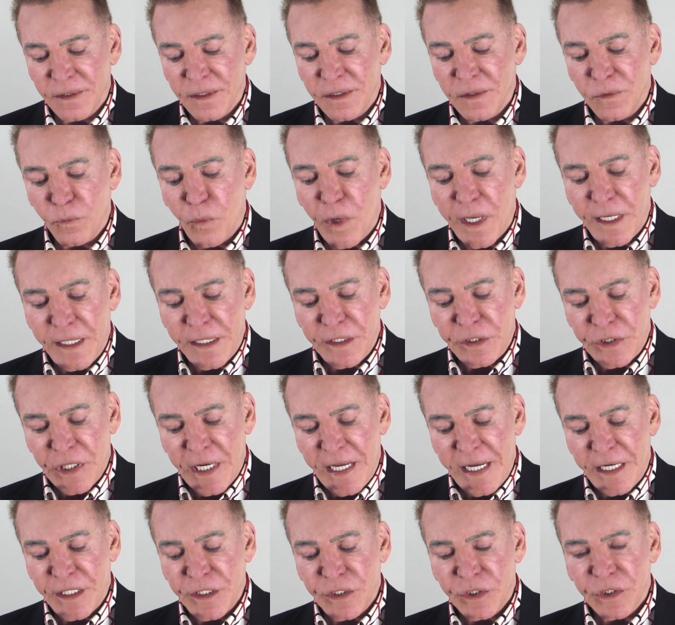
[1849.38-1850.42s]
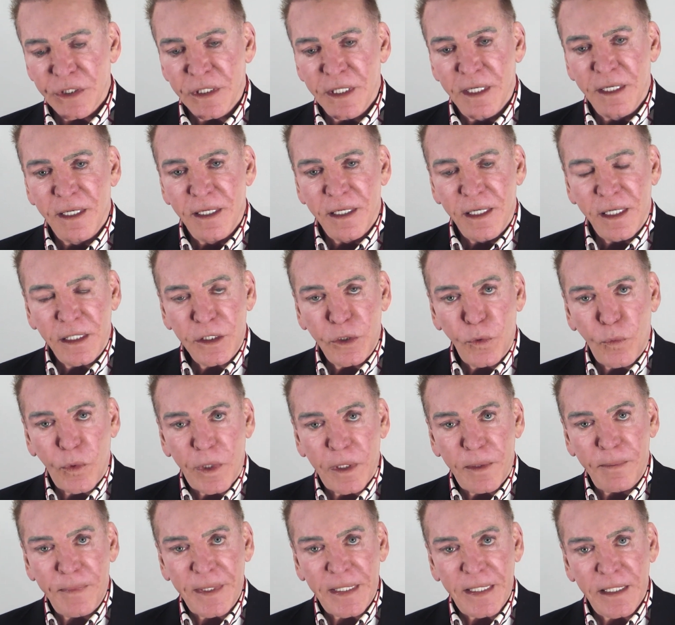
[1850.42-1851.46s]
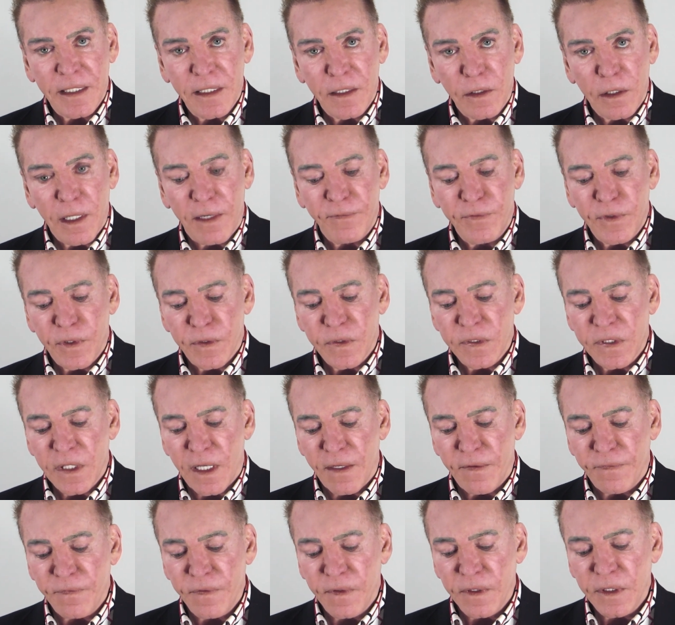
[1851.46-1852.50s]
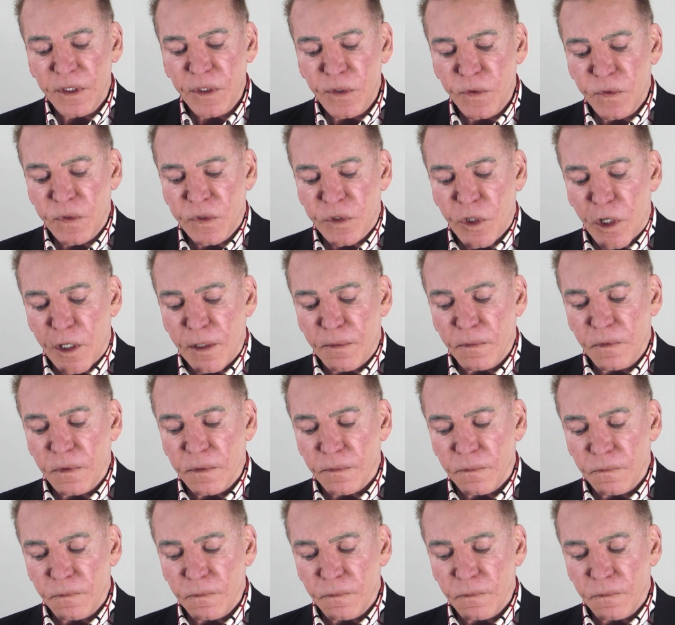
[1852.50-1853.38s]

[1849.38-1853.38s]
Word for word: want to change, you want to begin to love yourself, you start